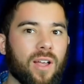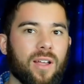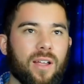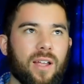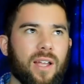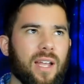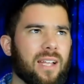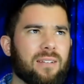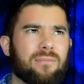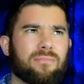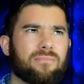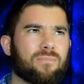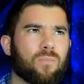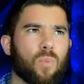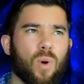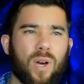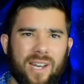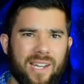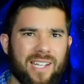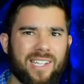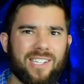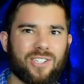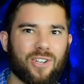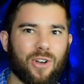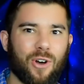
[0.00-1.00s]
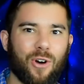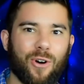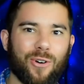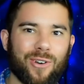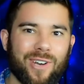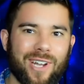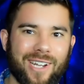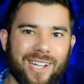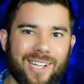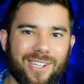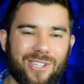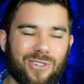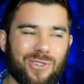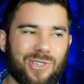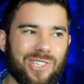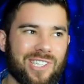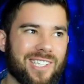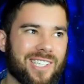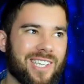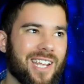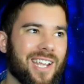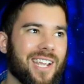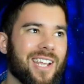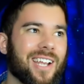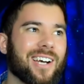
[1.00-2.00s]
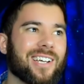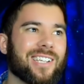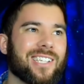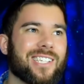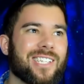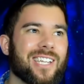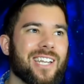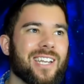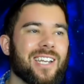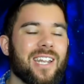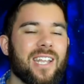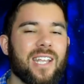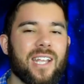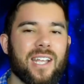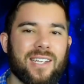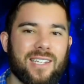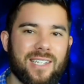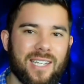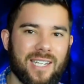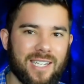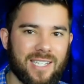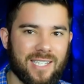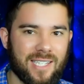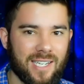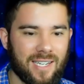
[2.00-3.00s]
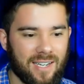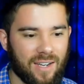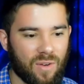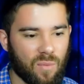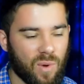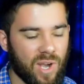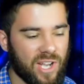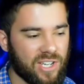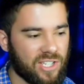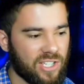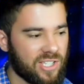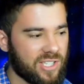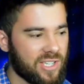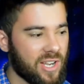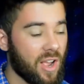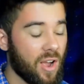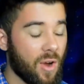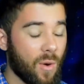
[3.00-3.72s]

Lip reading: and what is called, I guess you could say, ascending and descending wedges.